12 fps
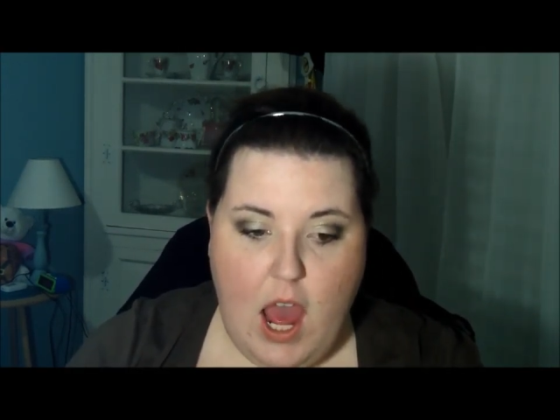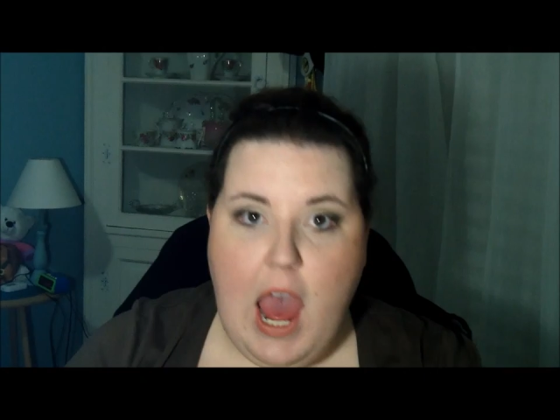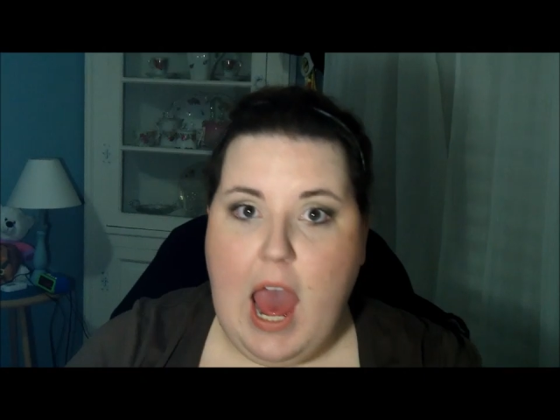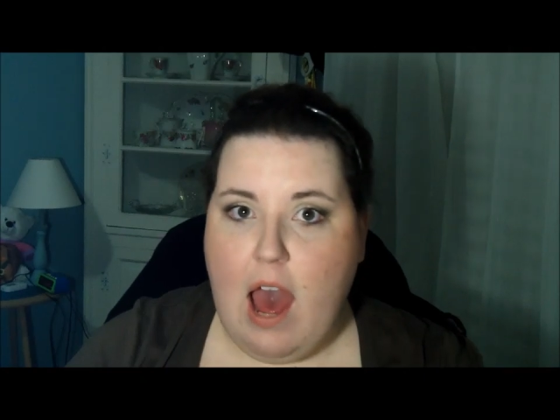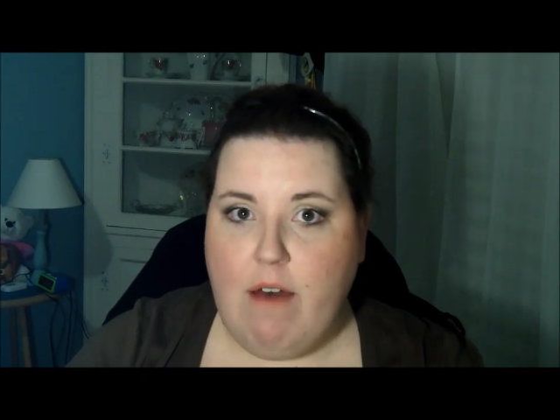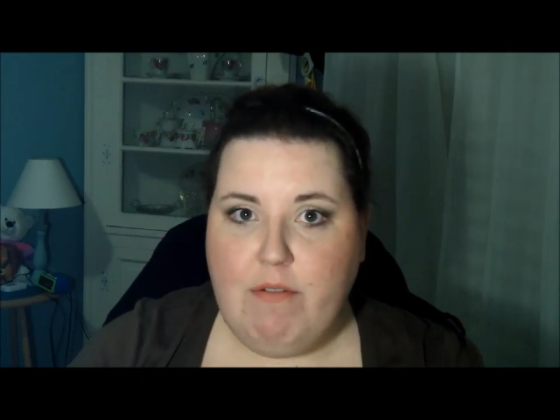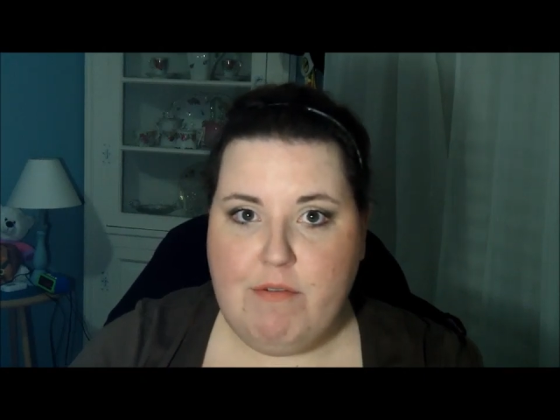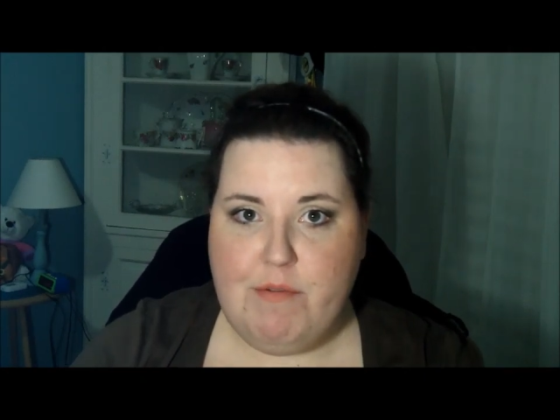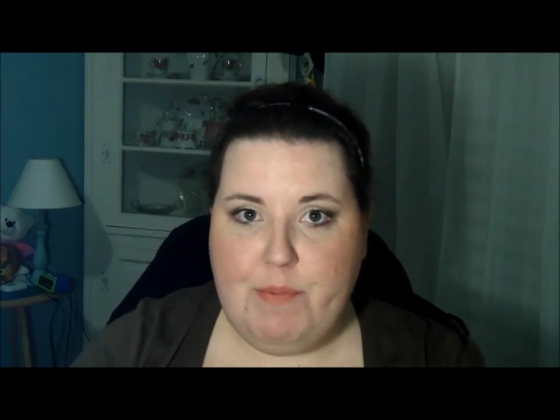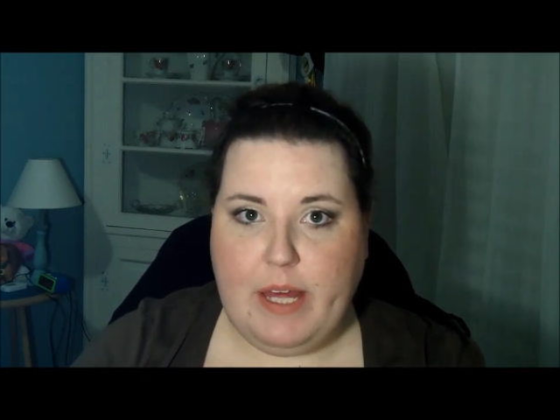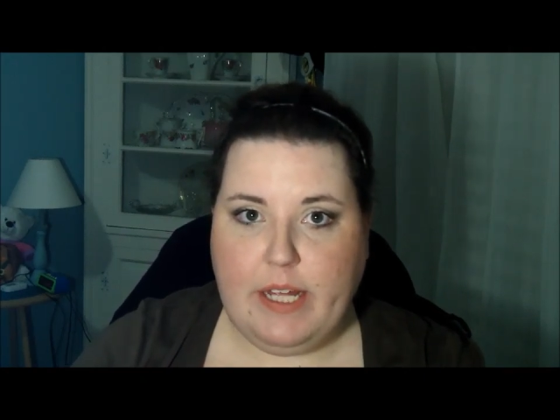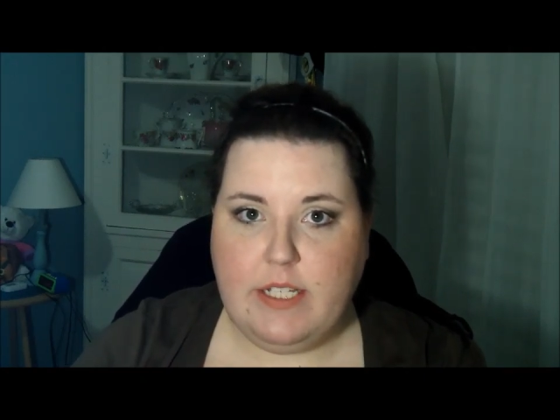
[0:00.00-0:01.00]
half of
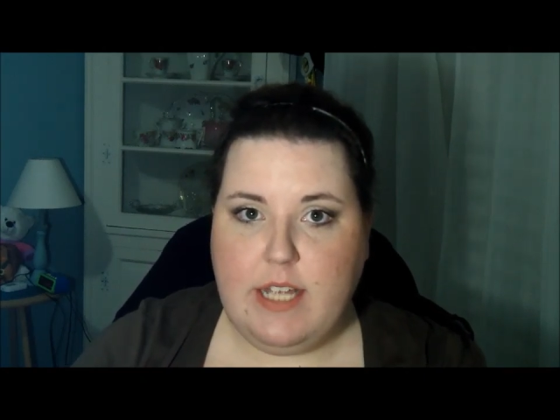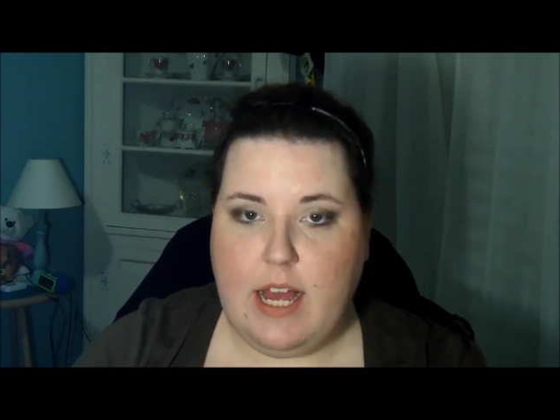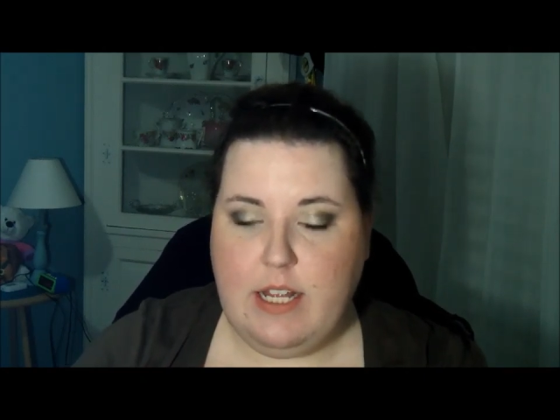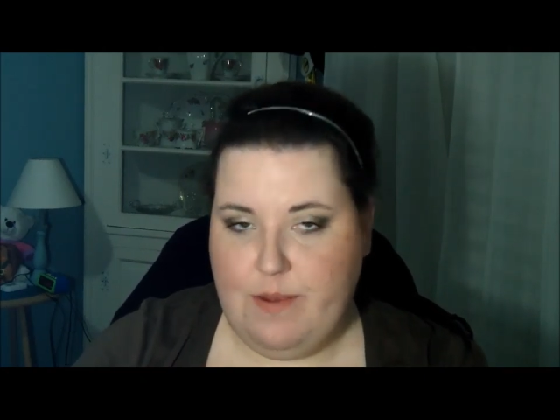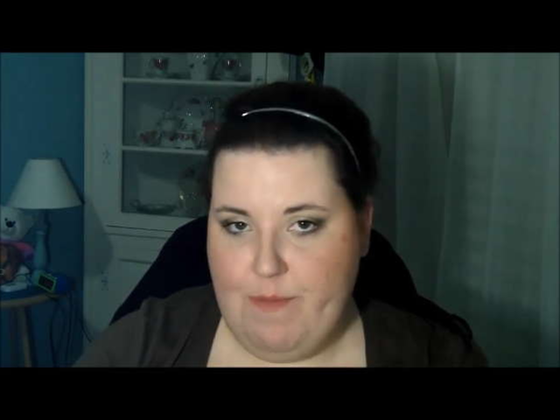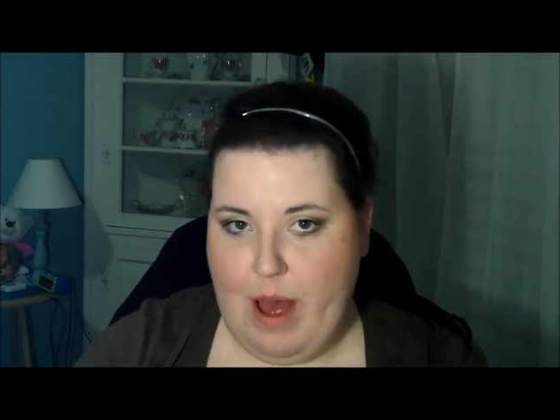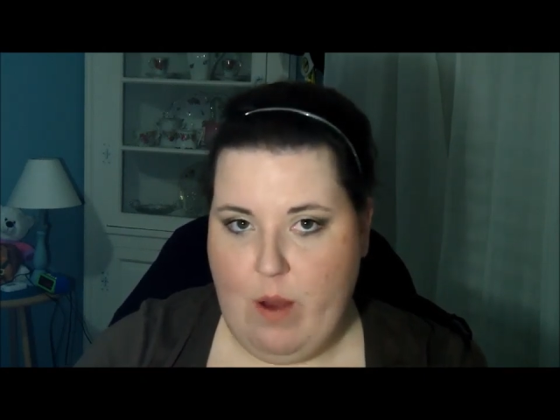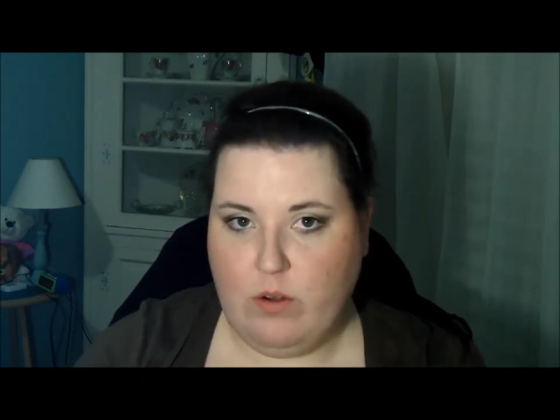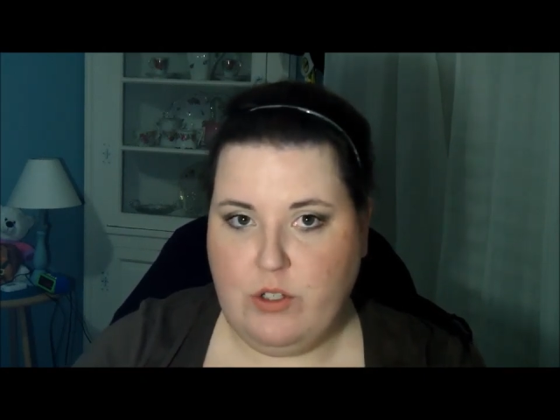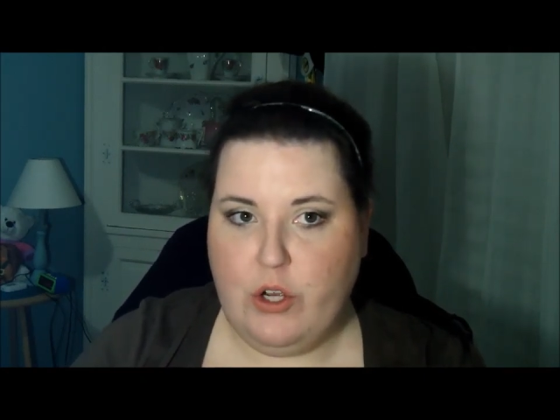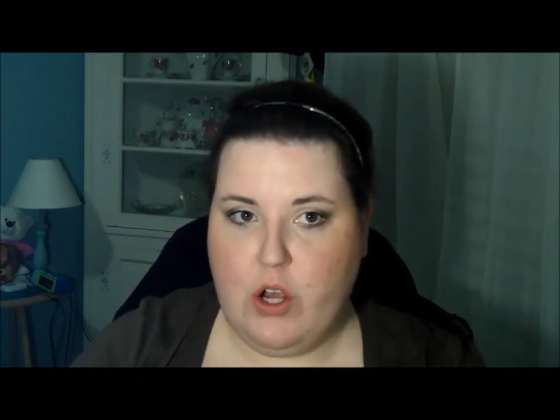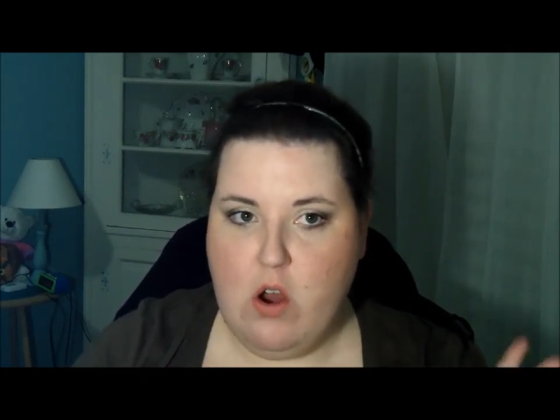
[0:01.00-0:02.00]
a pea size
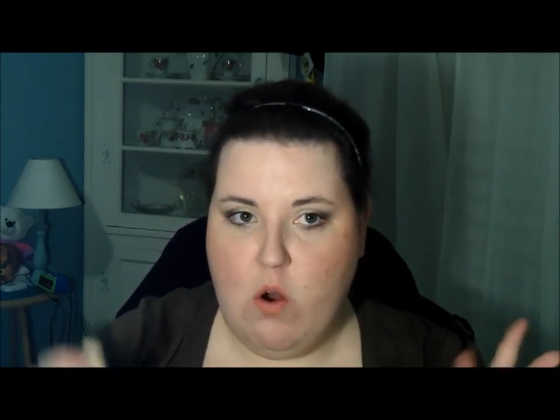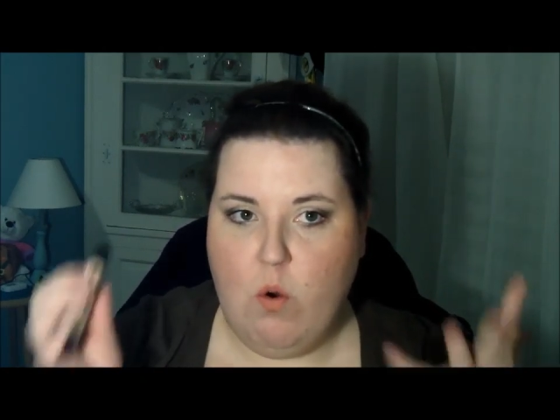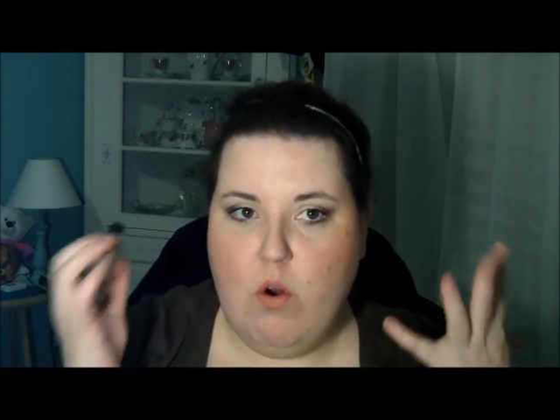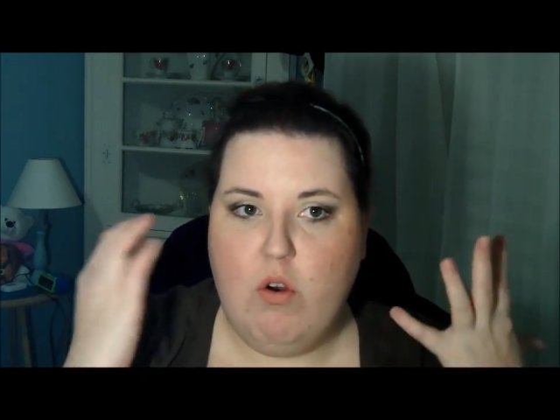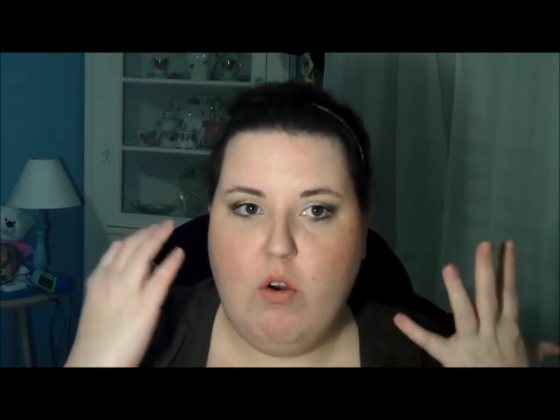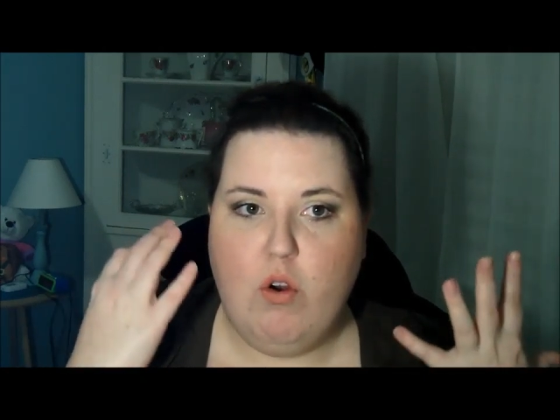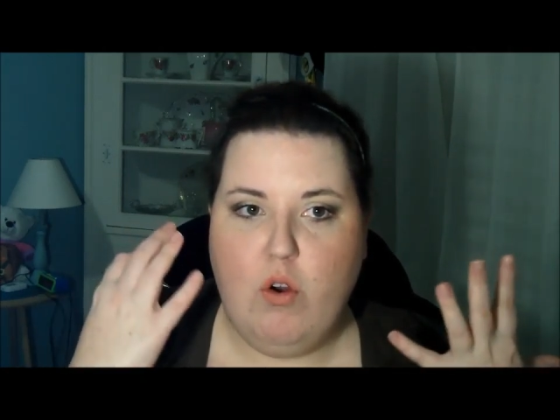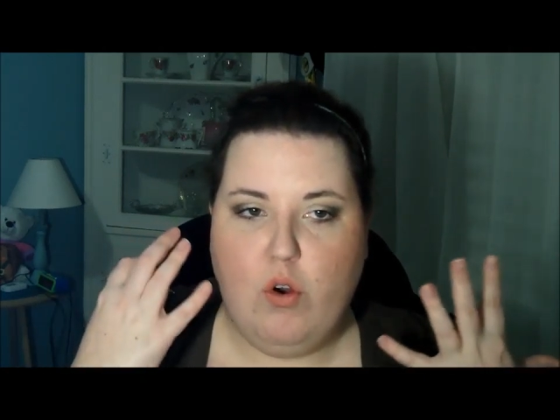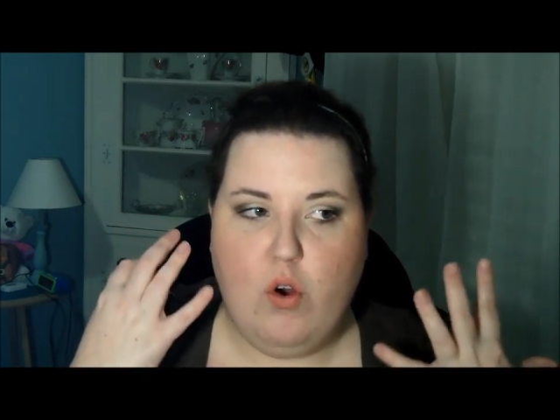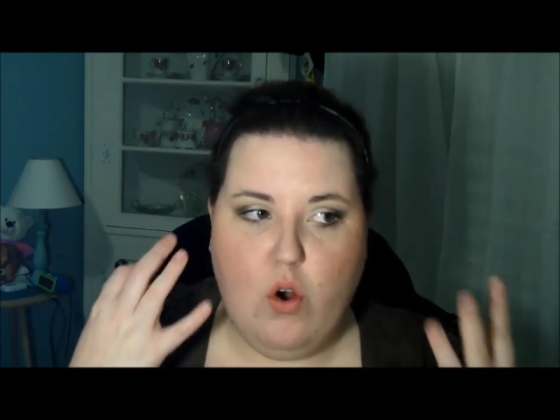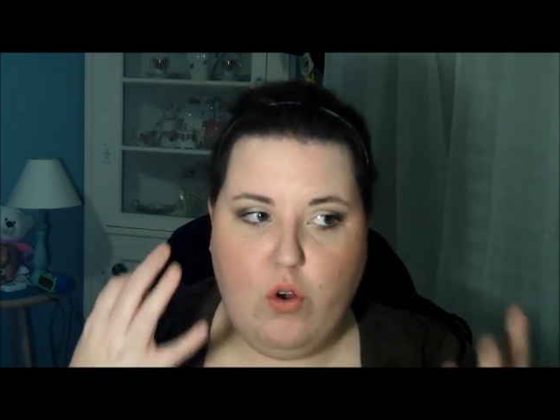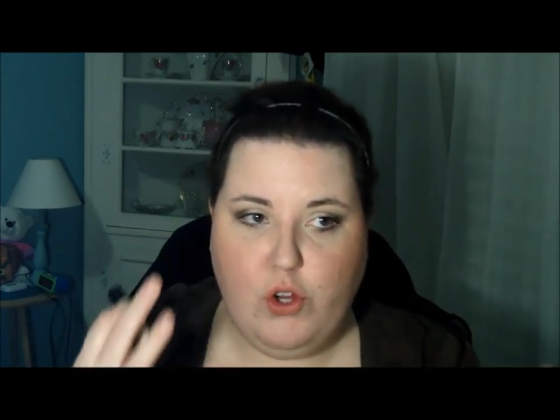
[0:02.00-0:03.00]
amount to go
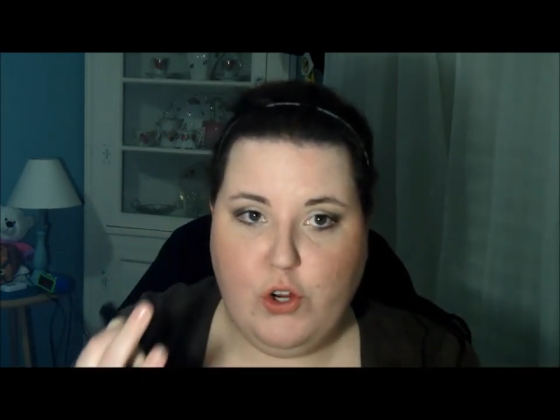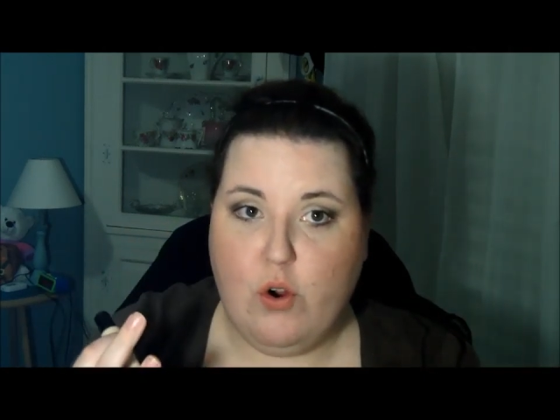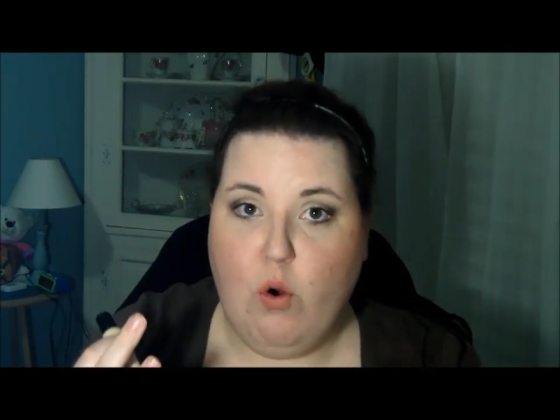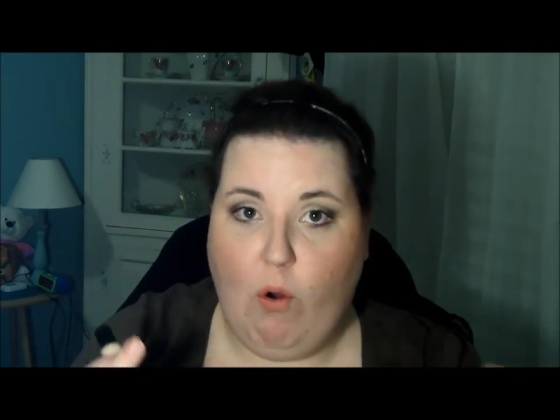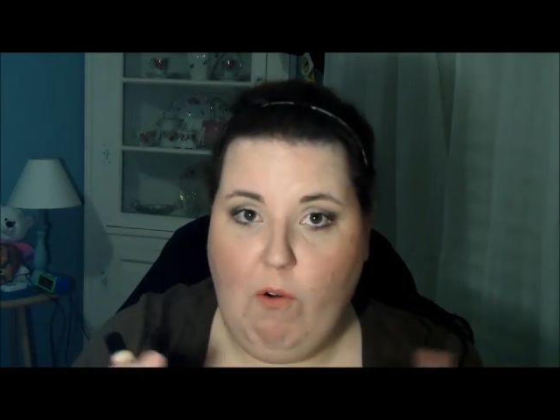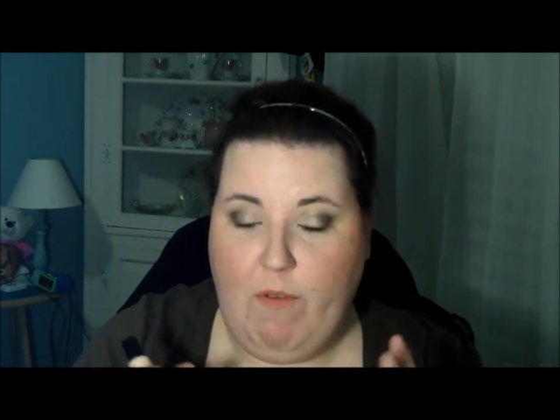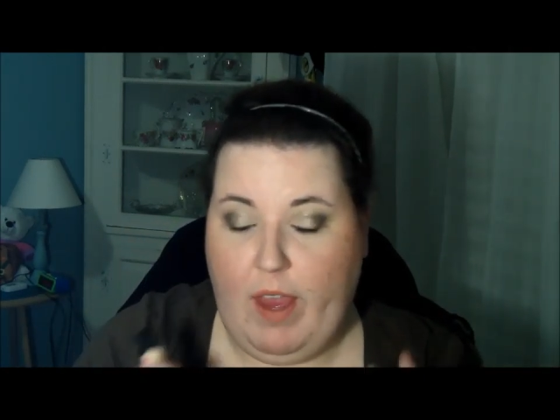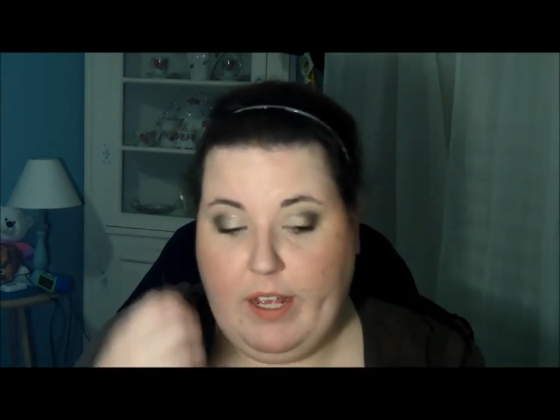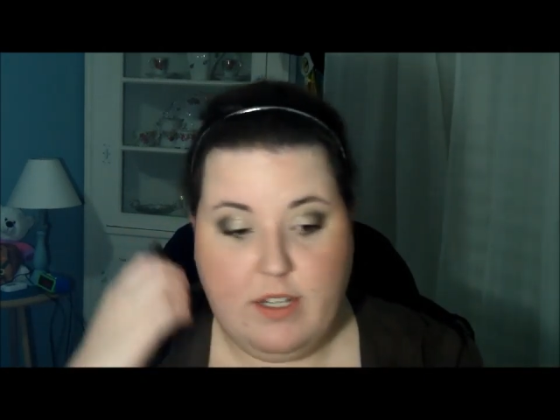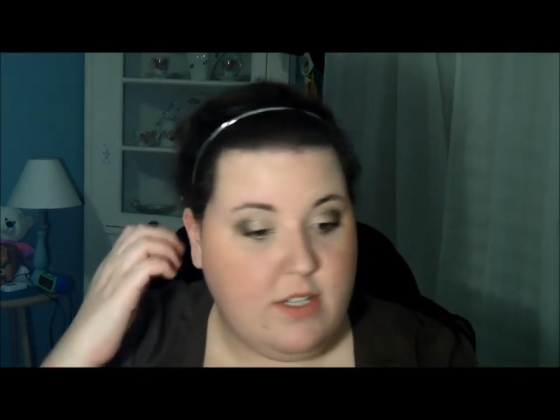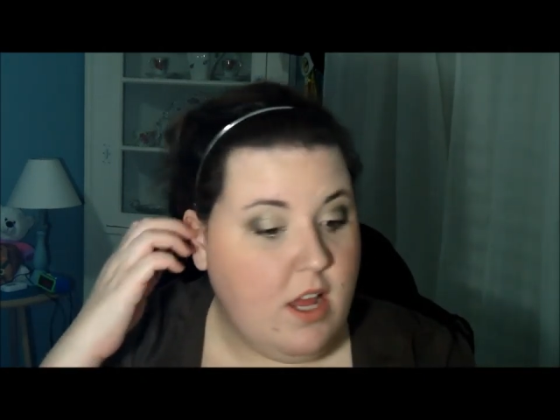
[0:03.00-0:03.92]
your whole face.